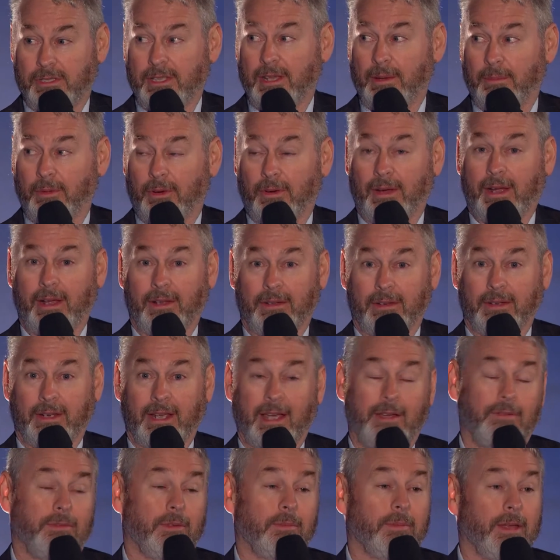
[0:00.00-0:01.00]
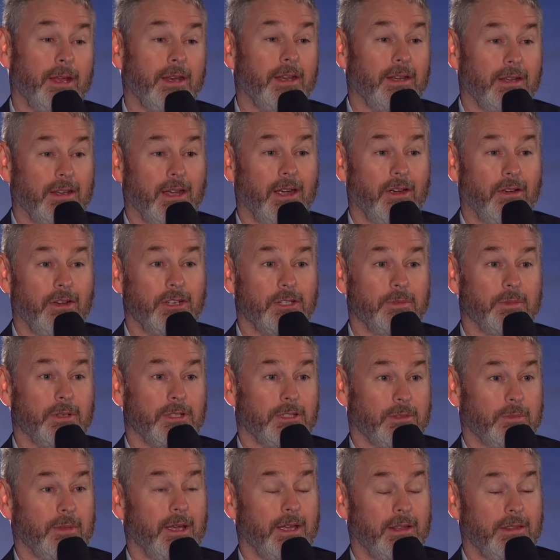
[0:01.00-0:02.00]
their morale and gave them that encouragement
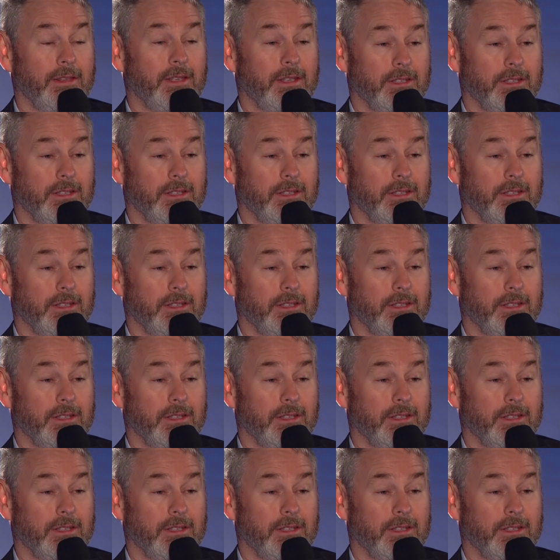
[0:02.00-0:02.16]
to make the